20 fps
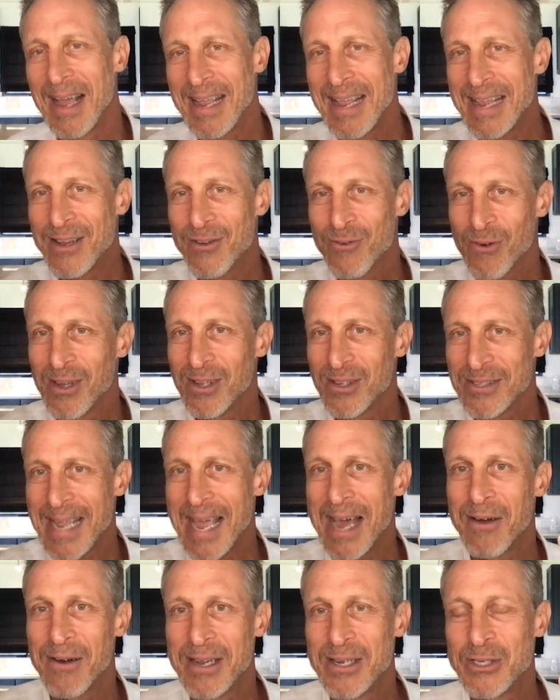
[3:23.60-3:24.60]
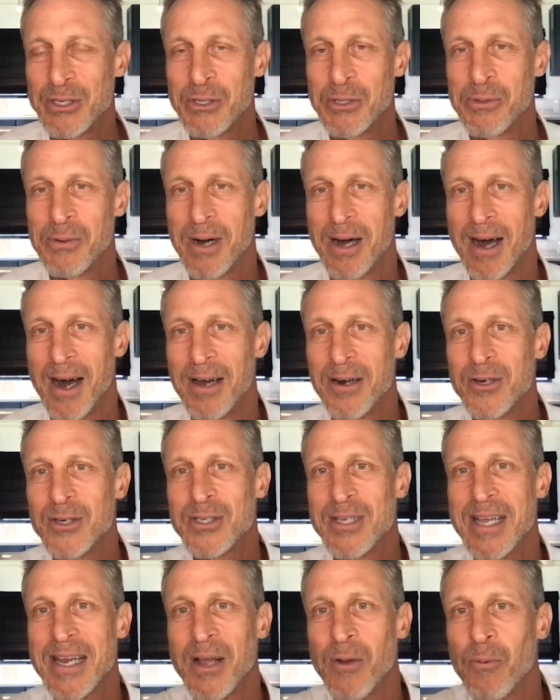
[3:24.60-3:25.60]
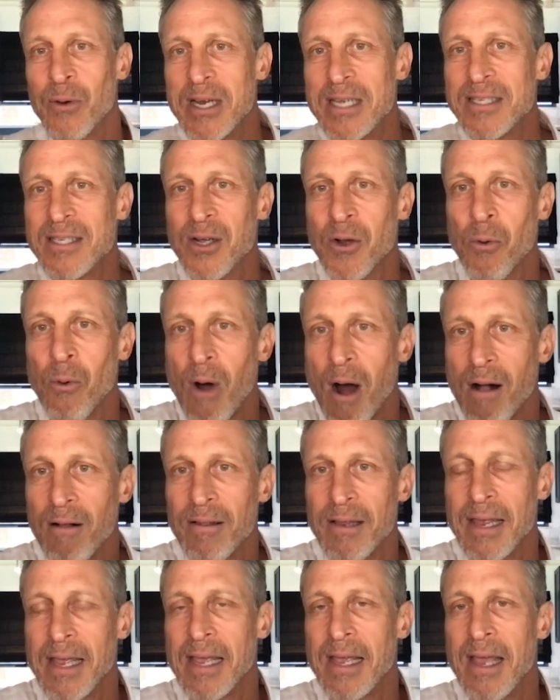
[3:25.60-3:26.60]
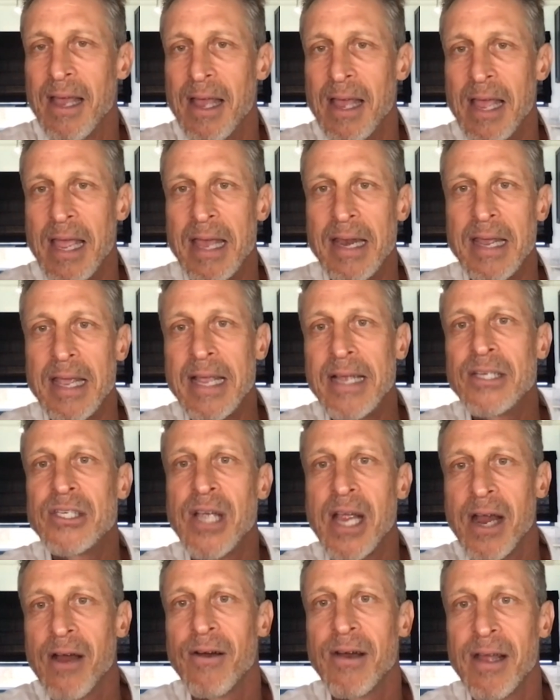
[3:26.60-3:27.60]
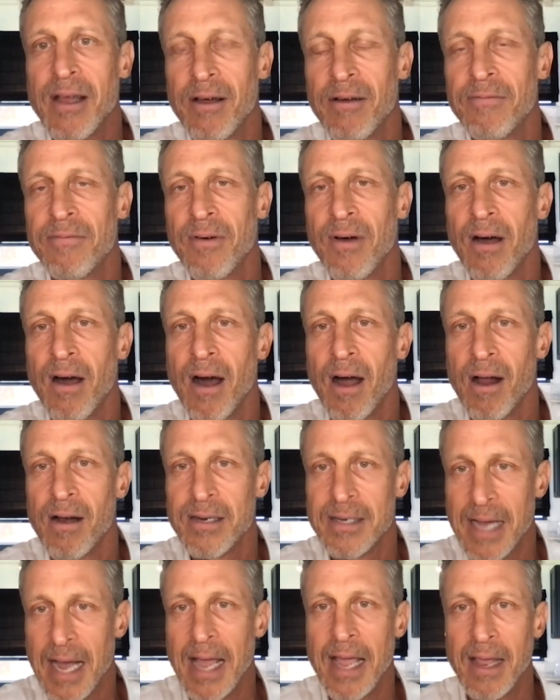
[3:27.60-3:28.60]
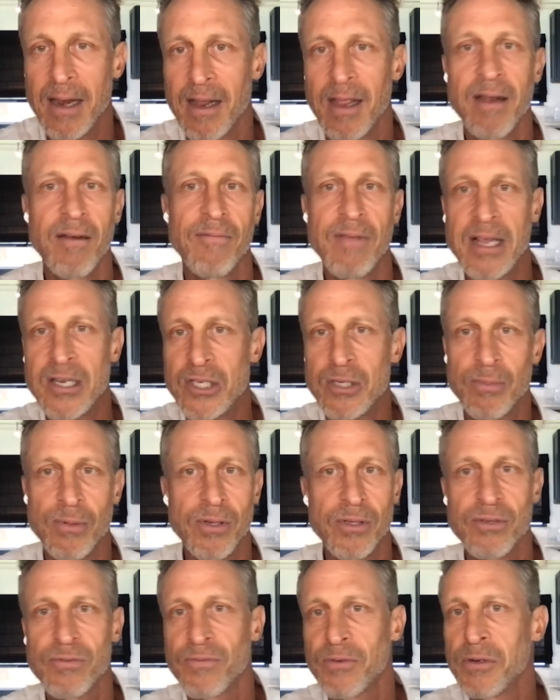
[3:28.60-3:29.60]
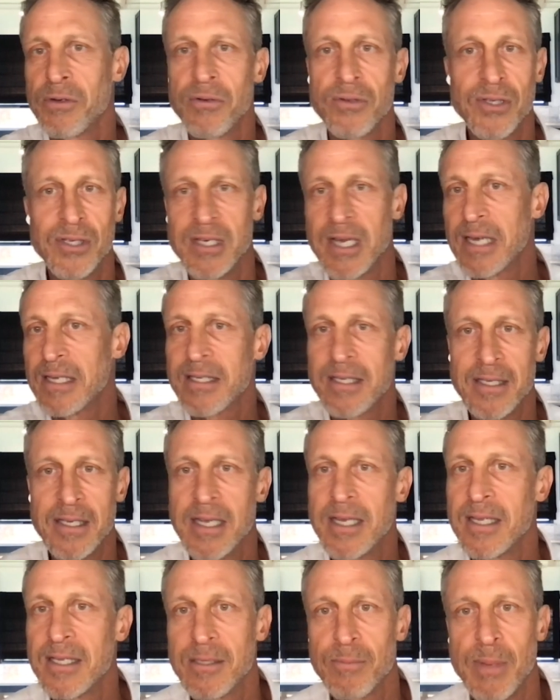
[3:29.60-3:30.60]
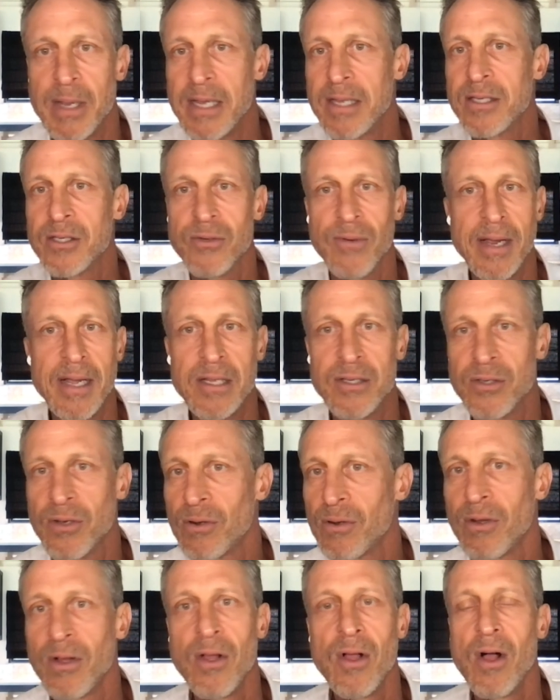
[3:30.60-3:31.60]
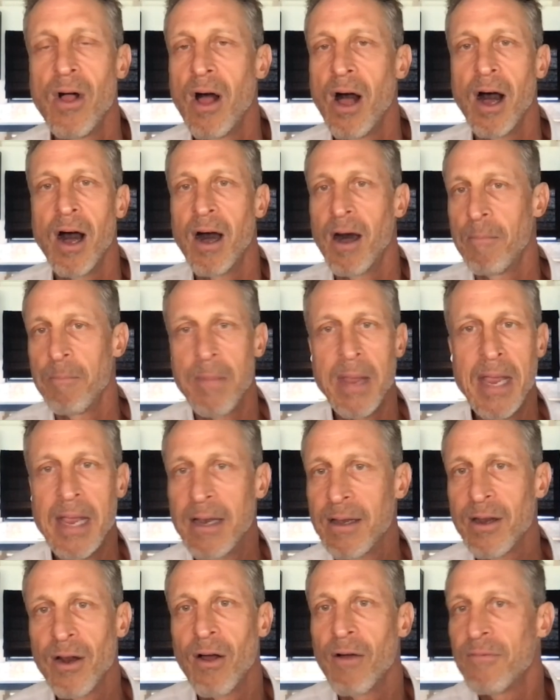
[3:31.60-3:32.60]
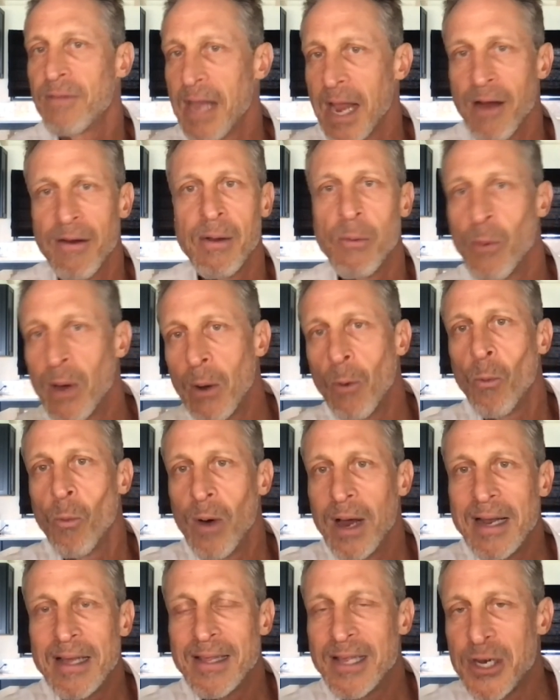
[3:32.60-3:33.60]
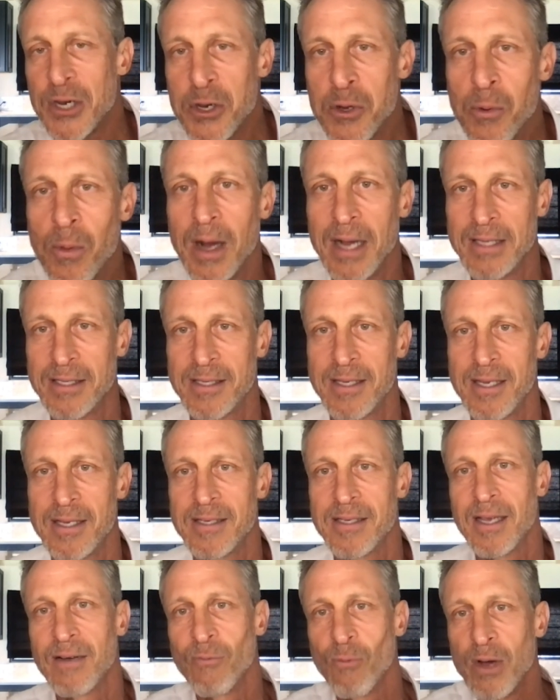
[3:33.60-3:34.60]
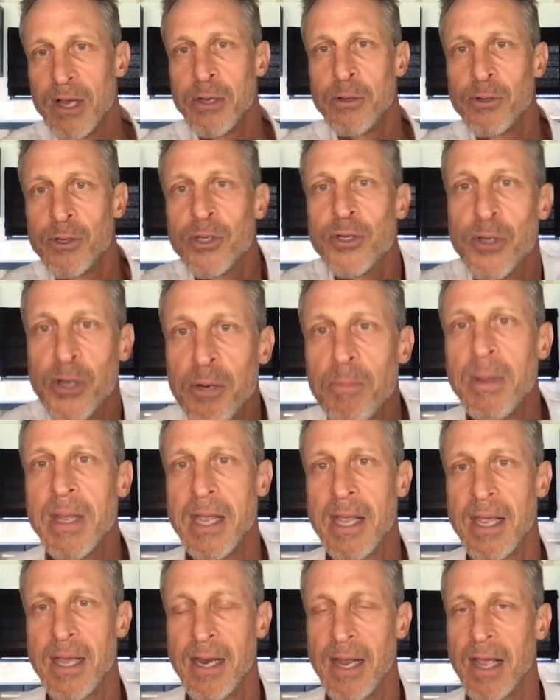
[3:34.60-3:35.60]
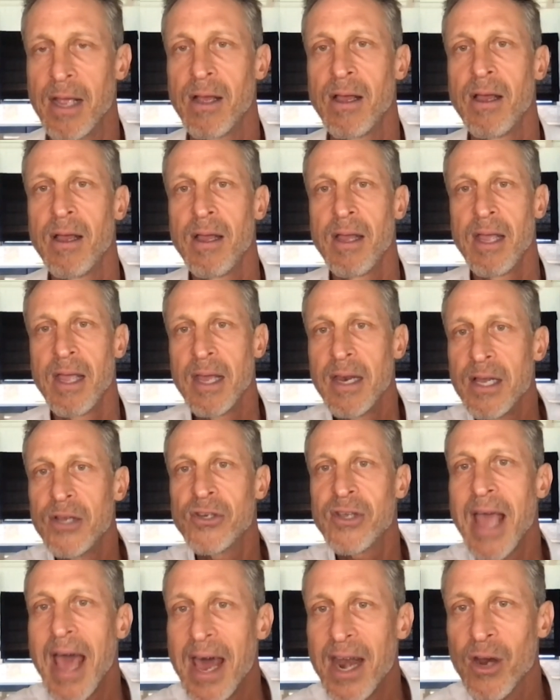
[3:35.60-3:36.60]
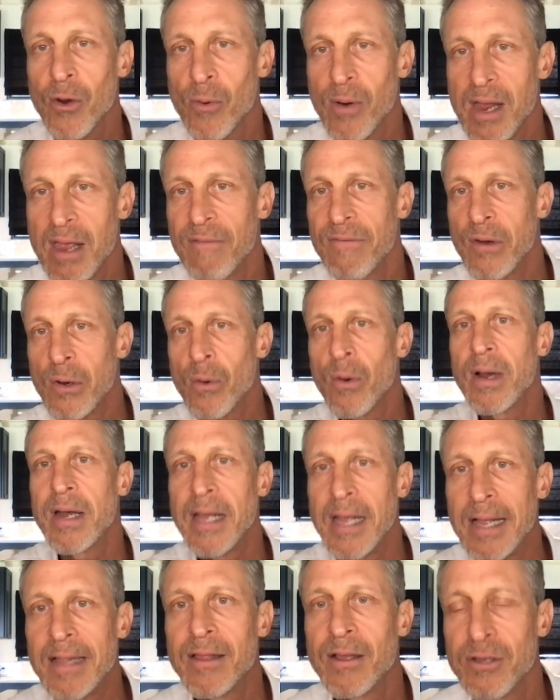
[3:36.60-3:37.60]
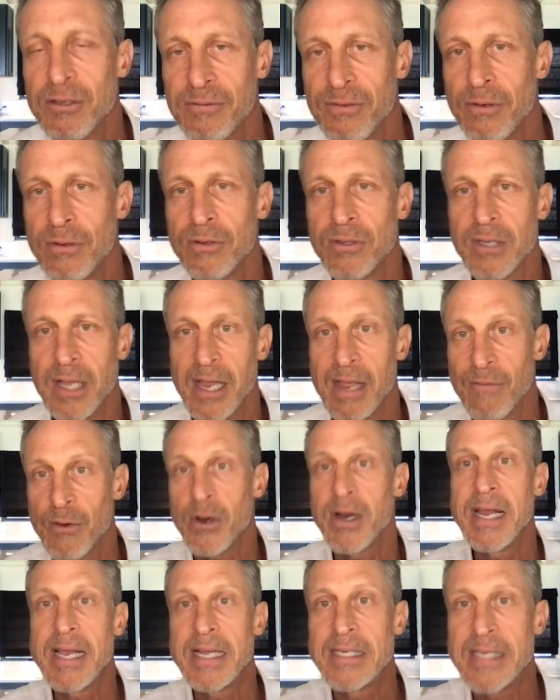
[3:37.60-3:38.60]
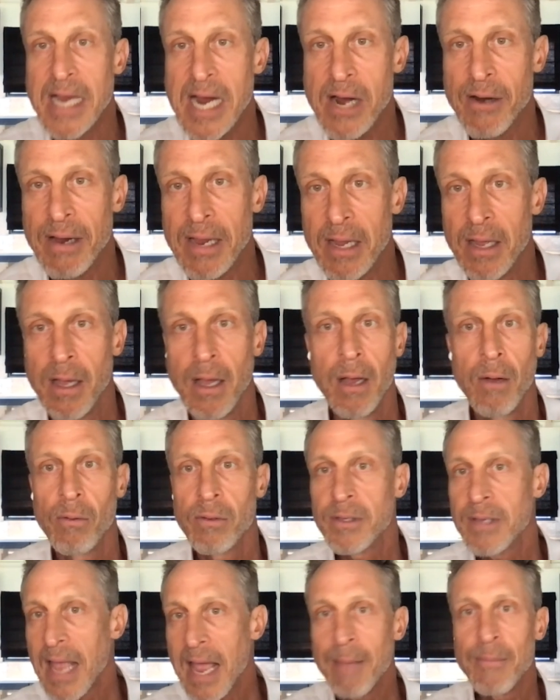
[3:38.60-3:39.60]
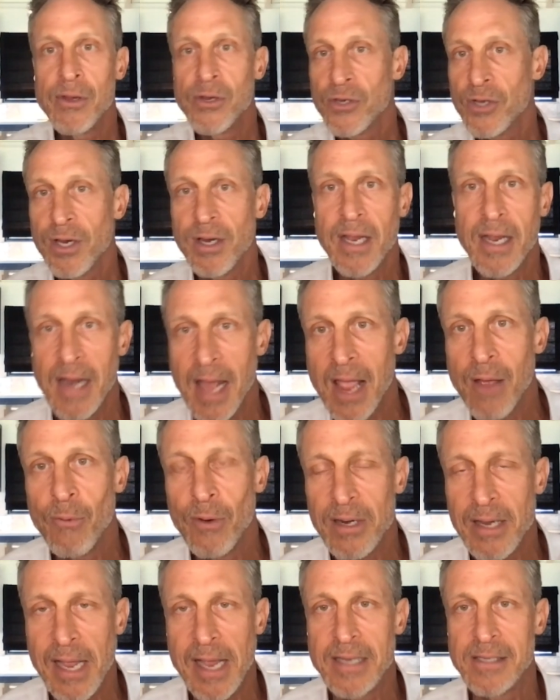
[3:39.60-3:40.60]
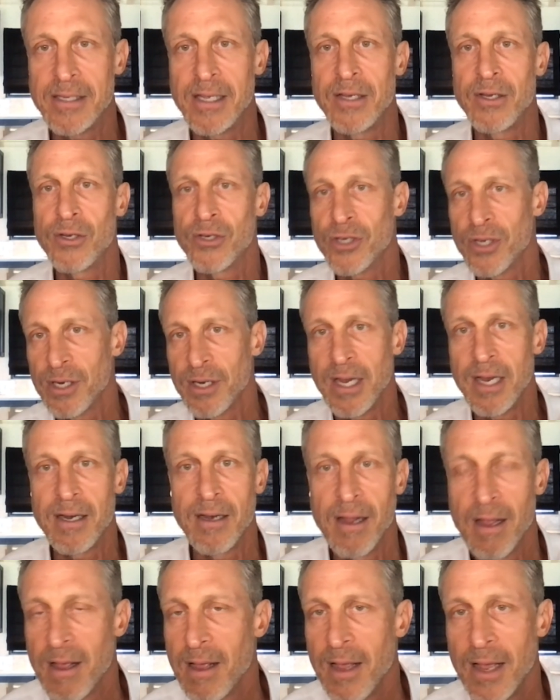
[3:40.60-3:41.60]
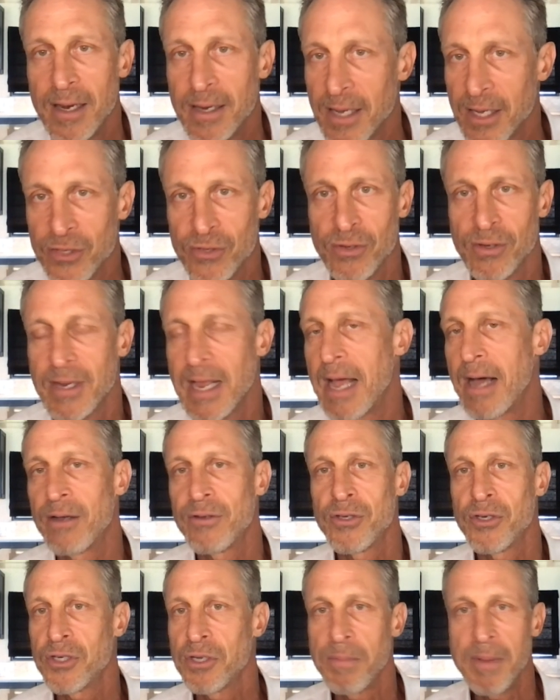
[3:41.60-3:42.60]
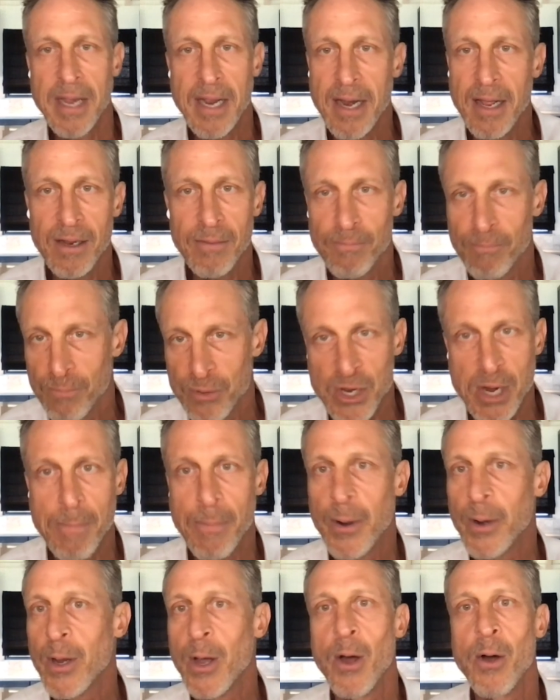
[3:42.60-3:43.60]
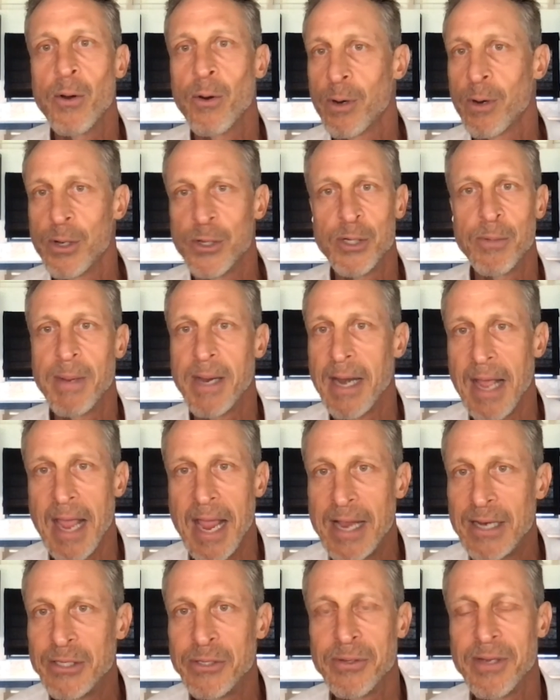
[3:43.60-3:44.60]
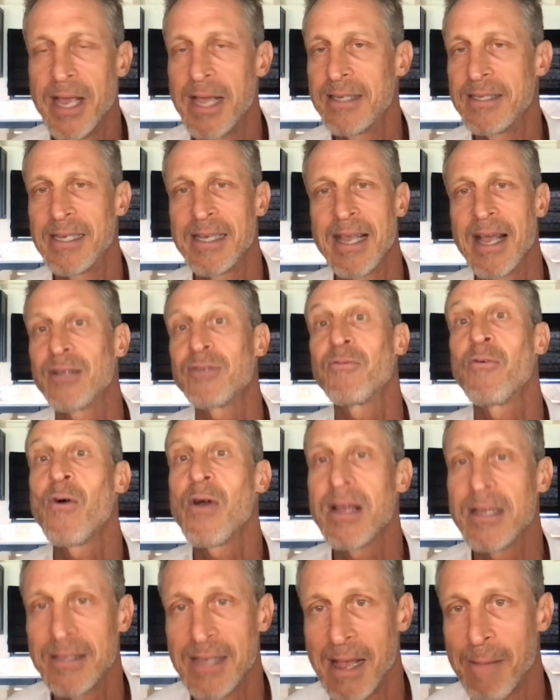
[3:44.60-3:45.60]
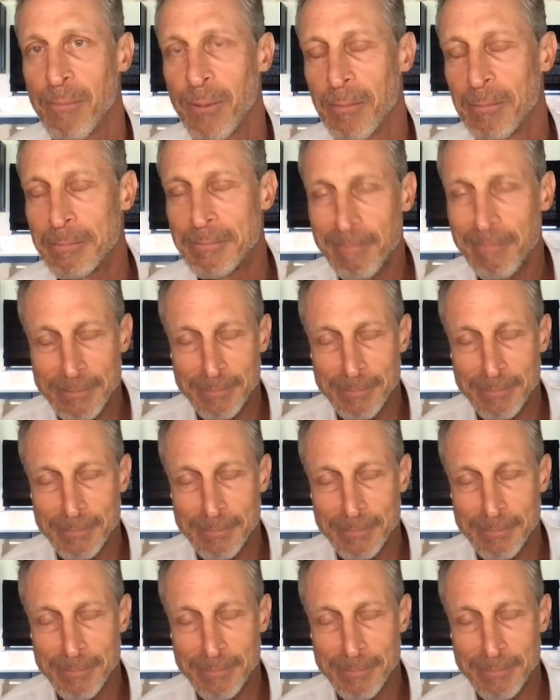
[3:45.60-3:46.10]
and I can drill down into understanding what is the quality in each area of our diet in vegetables, fruits, nuts, seeds, beans, grains, whole uh, meat, you know, dairy. What, what are the nuances of what you should be eating in each category if you're going to eat those foods. Like if you're going to eat dairy, well, damn, you shouldn't eat A1 casein. You shouldn't eat industrial cows. You should be eating sheep or goat, or you should be eating A2 casein cows, for example.